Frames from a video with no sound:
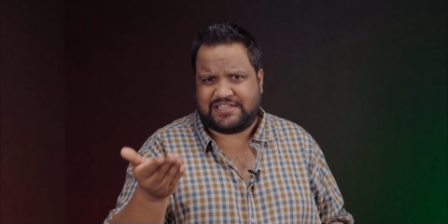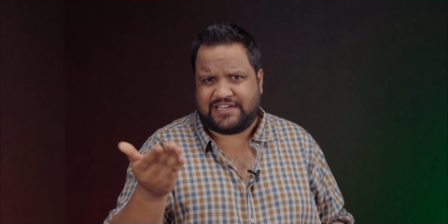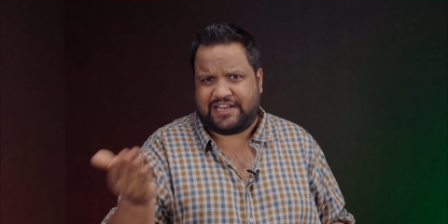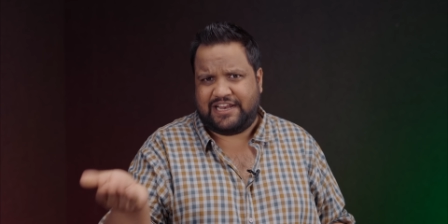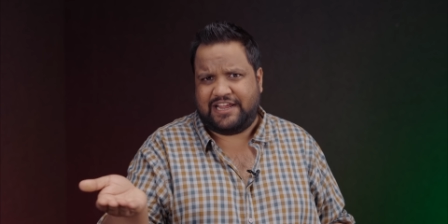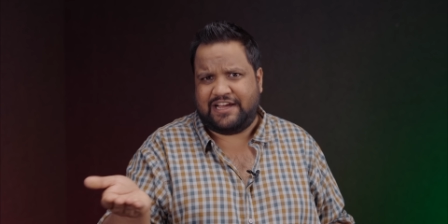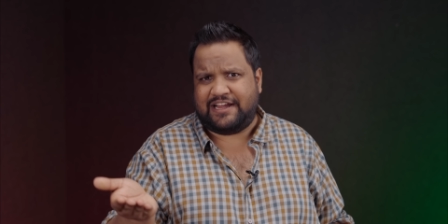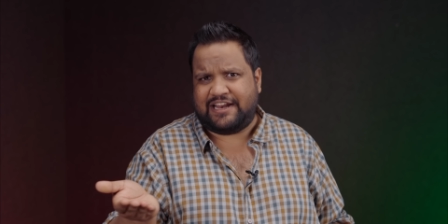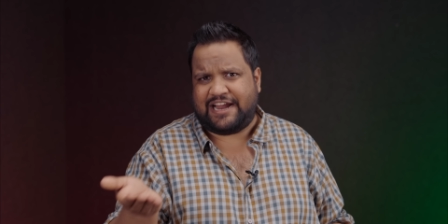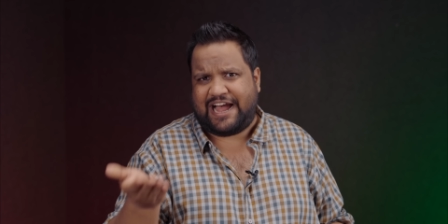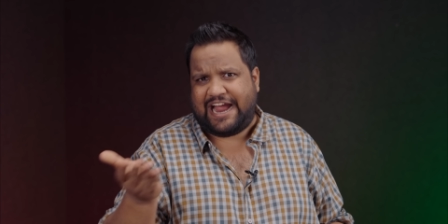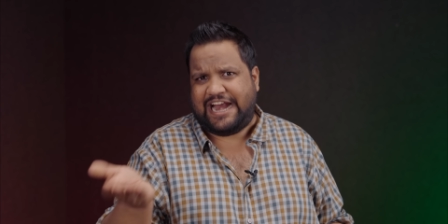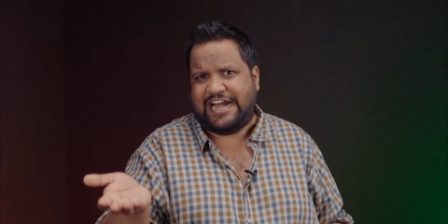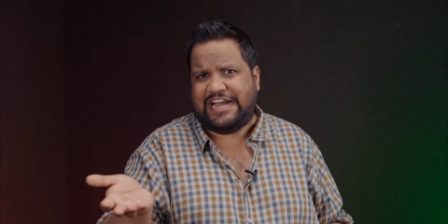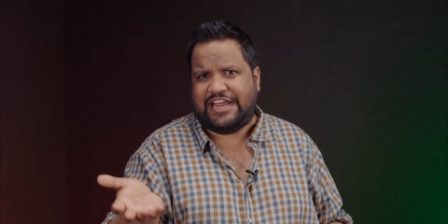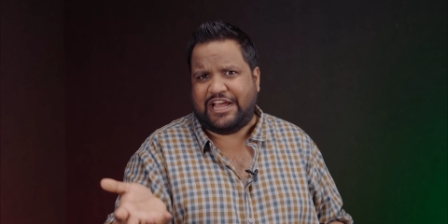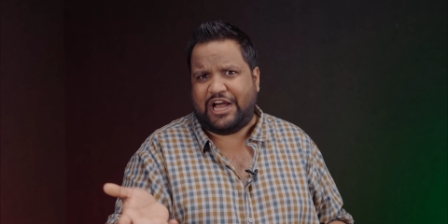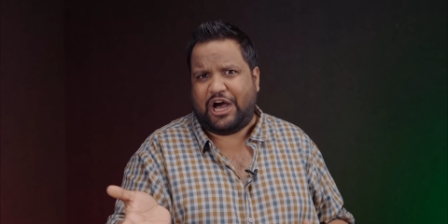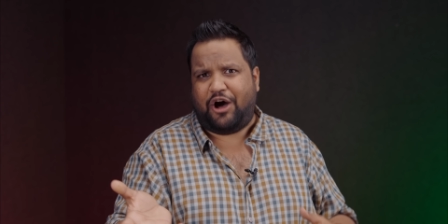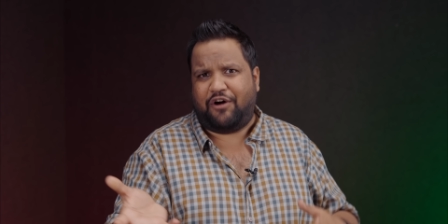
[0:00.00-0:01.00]
us a clear idea
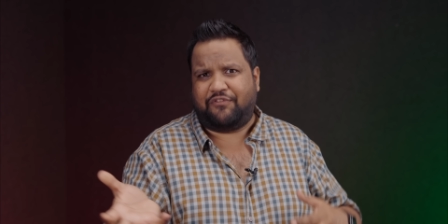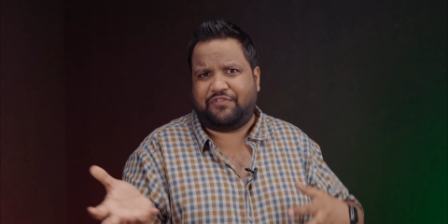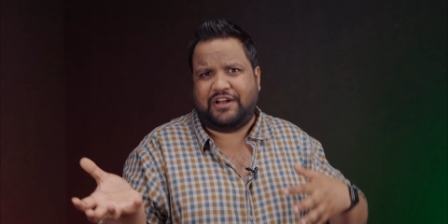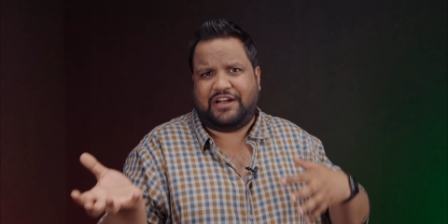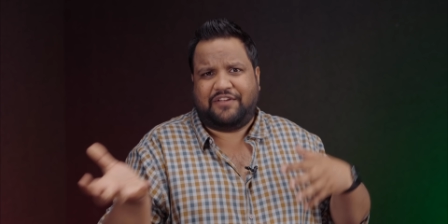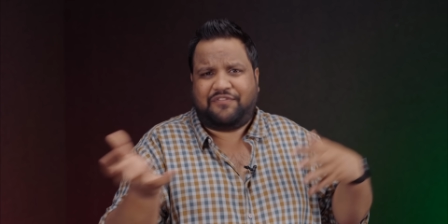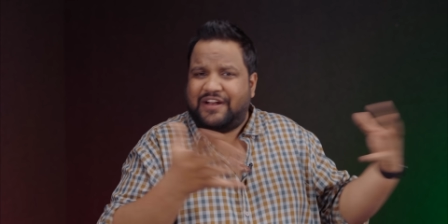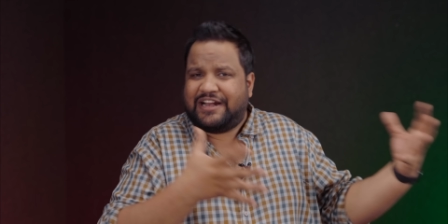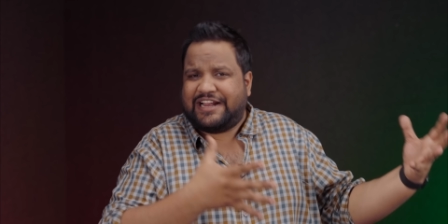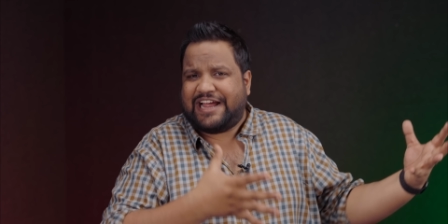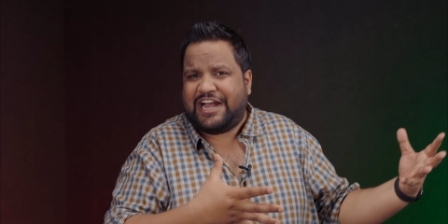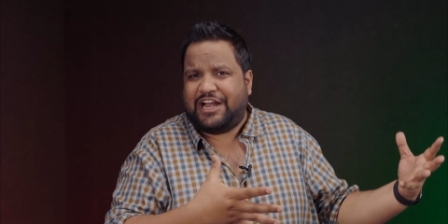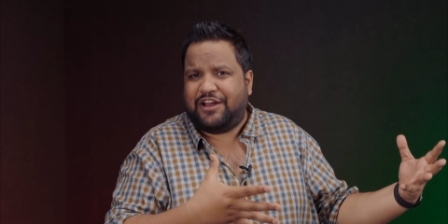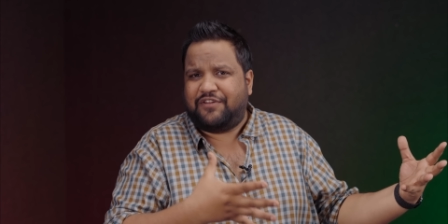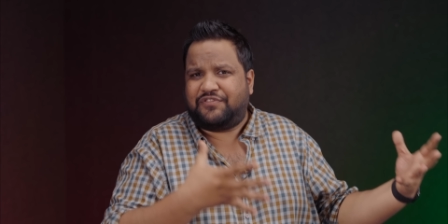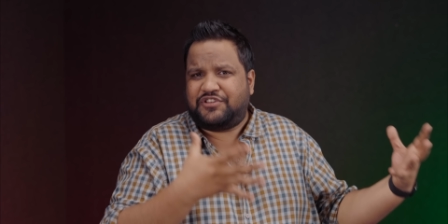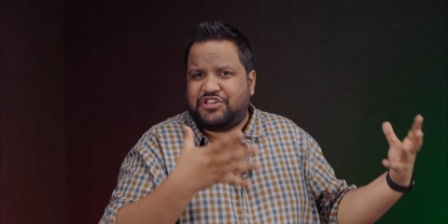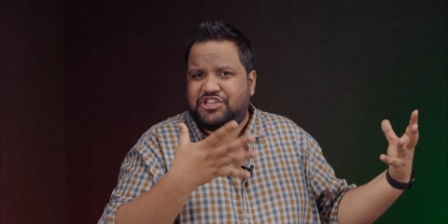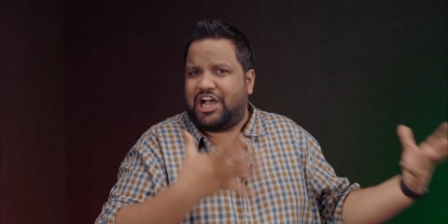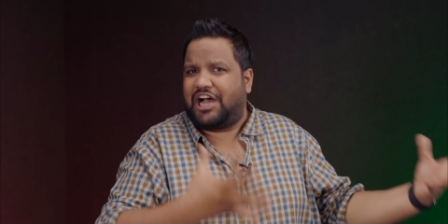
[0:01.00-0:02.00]
idea of the different kind
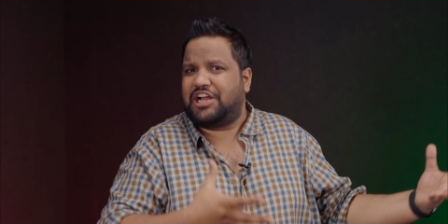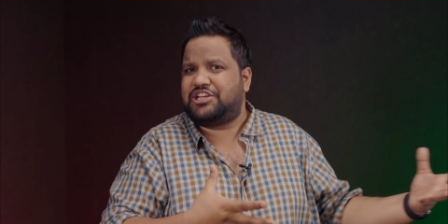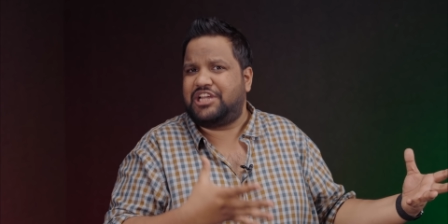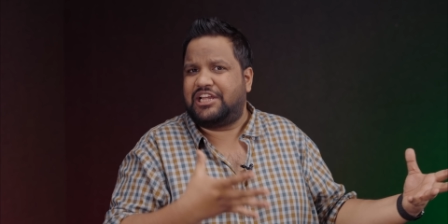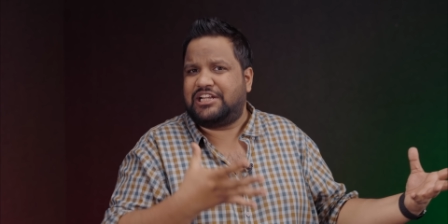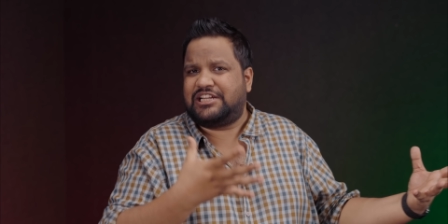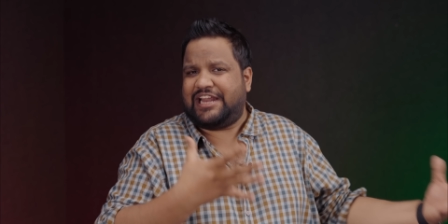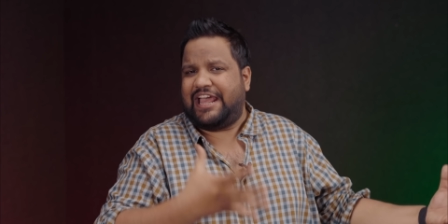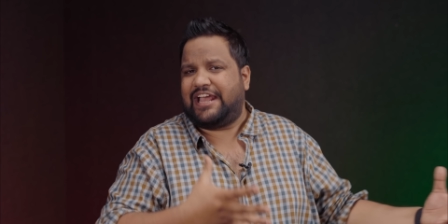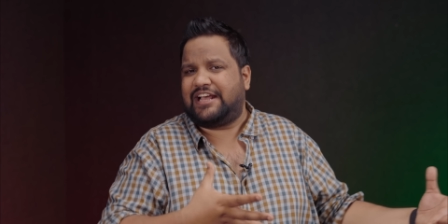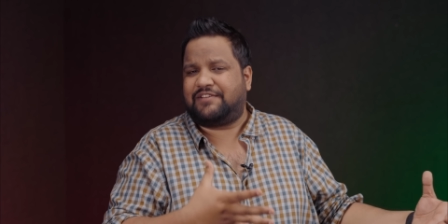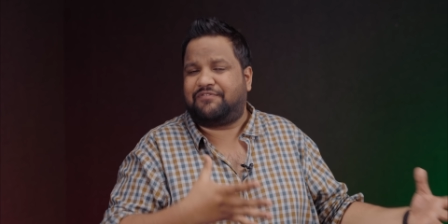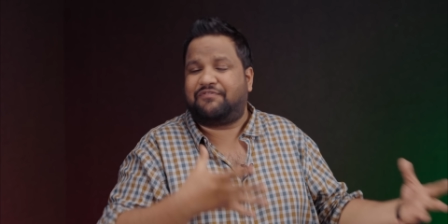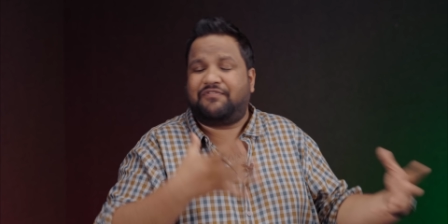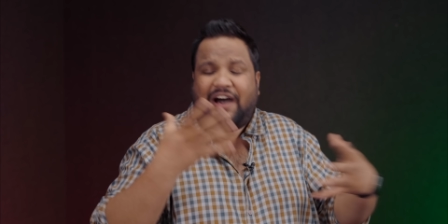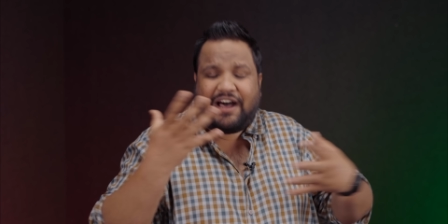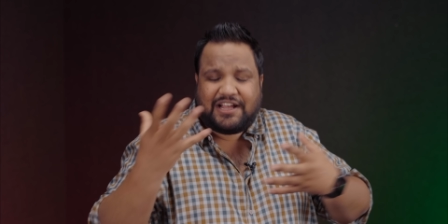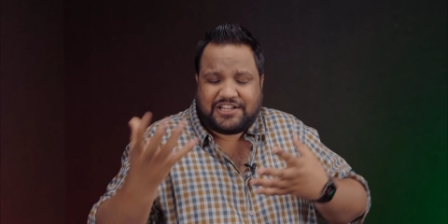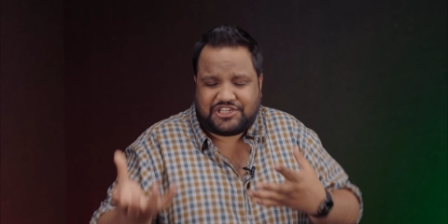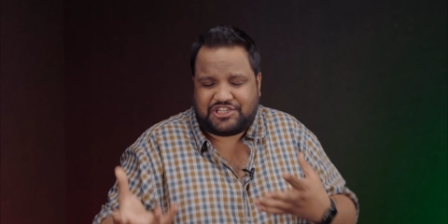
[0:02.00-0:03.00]
of charging tech,
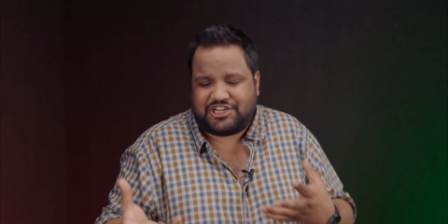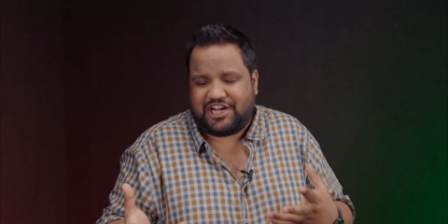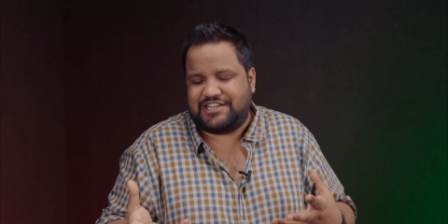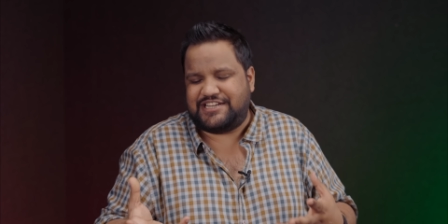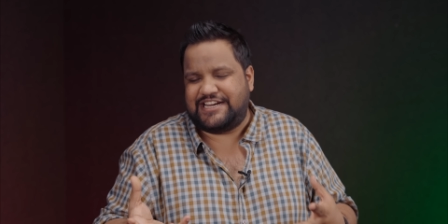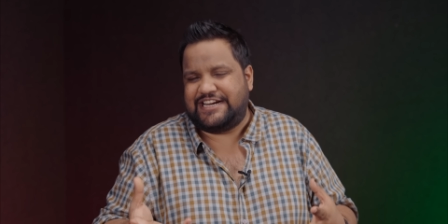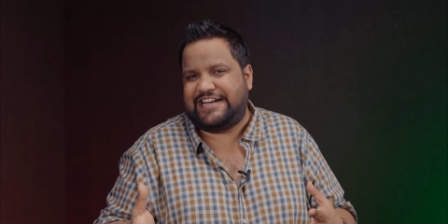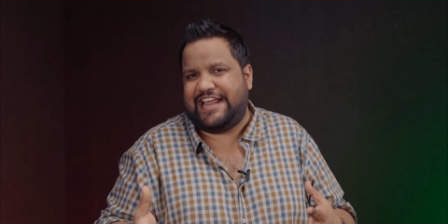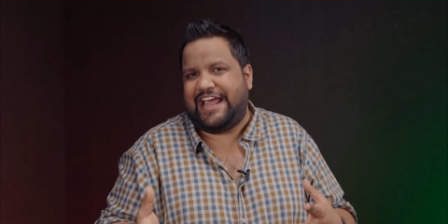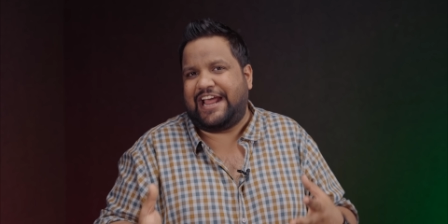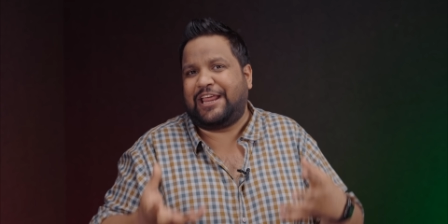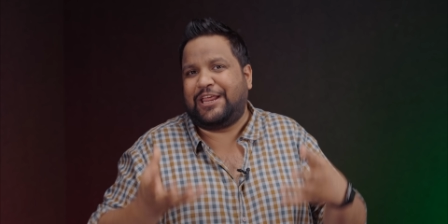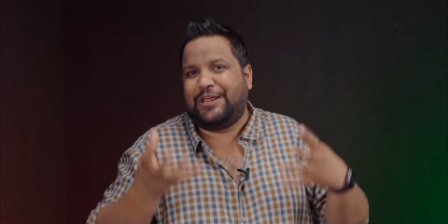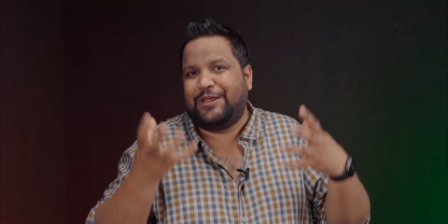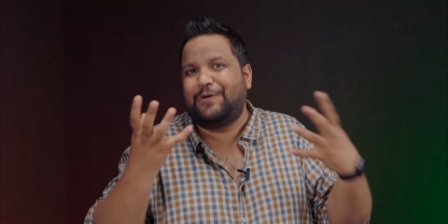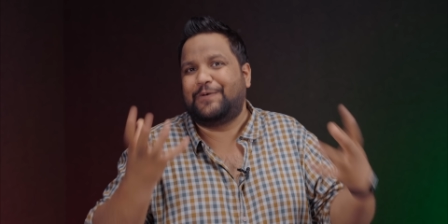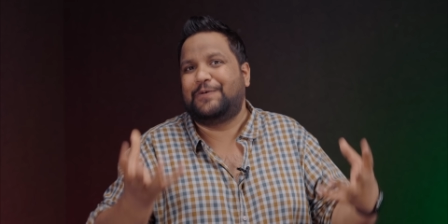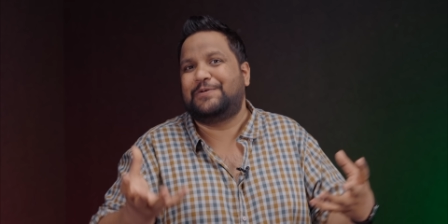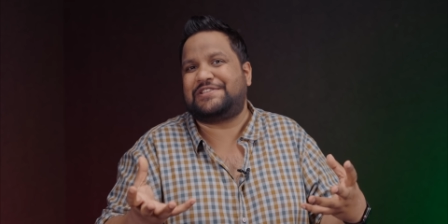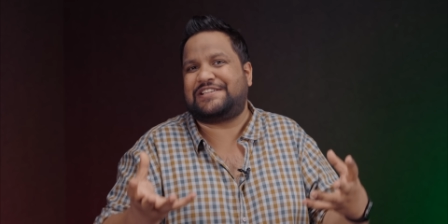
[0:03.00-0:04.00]
fast charging tech
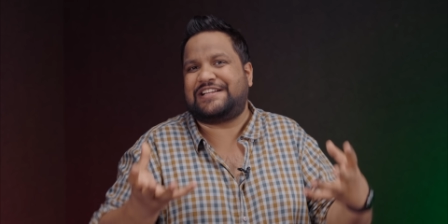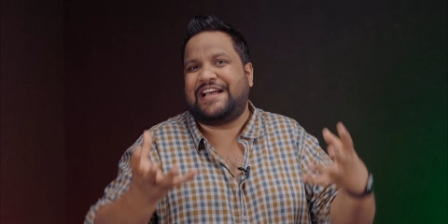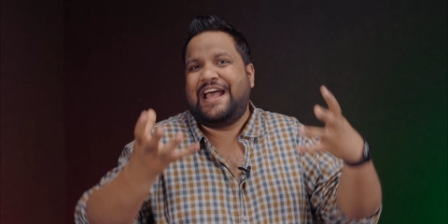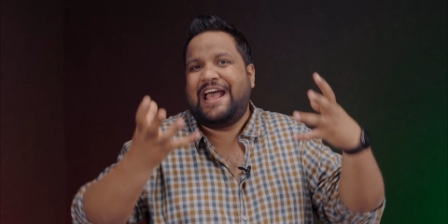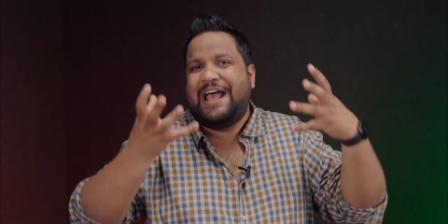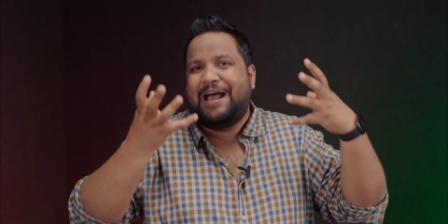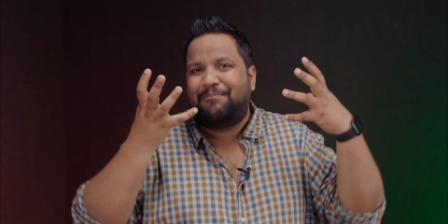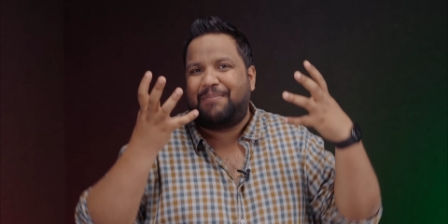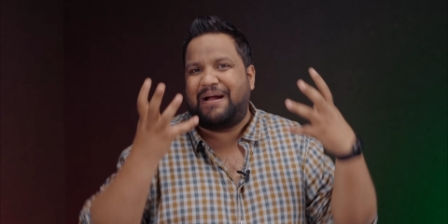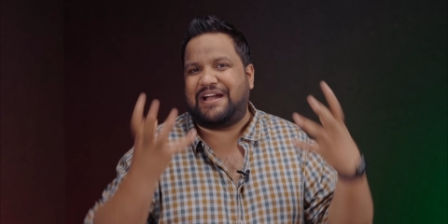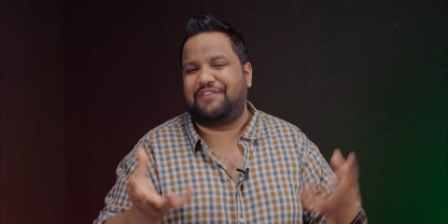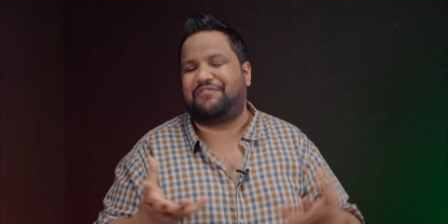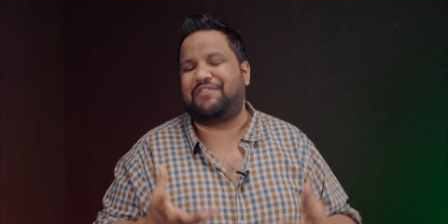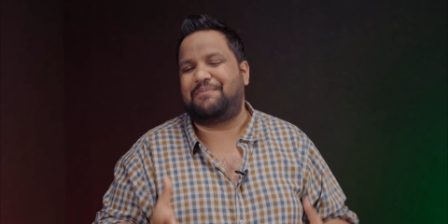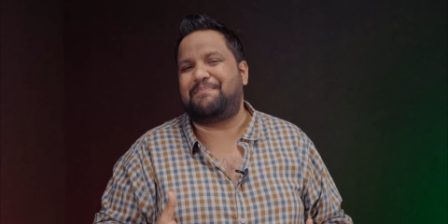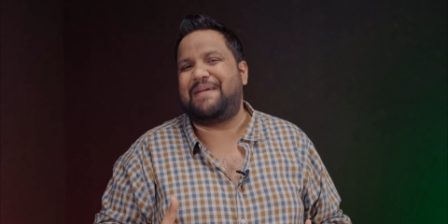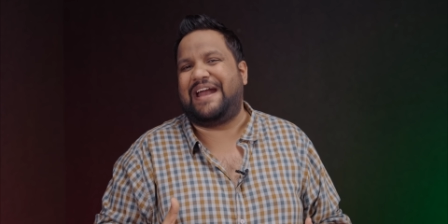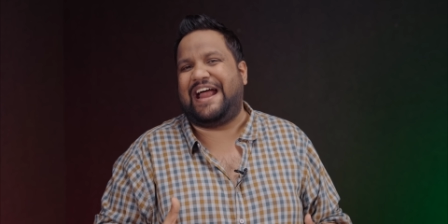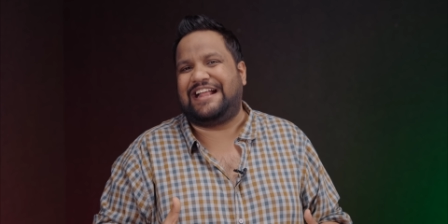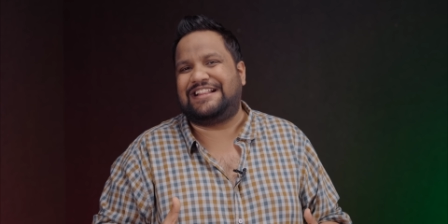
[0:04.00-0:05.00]
used by
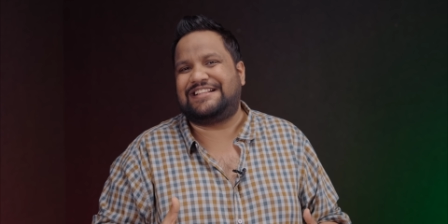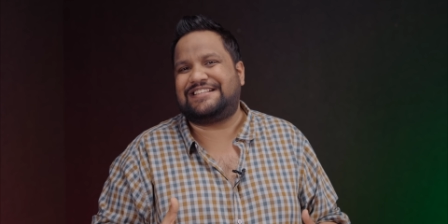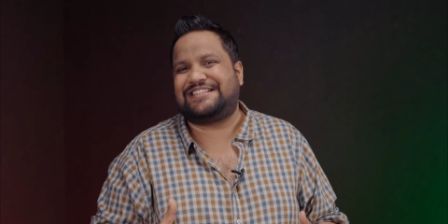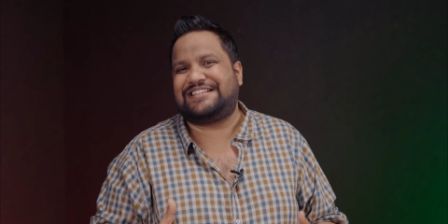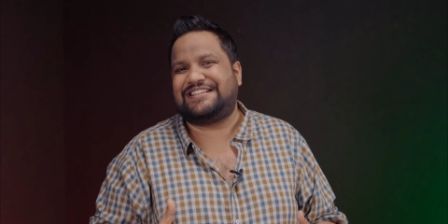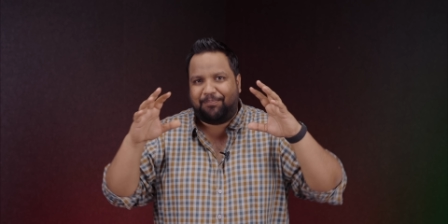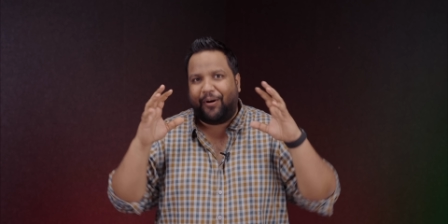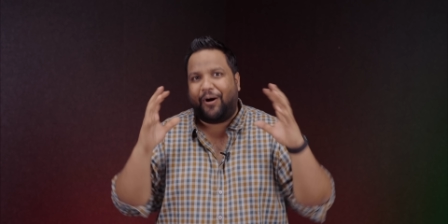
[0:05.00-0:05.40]
different brands.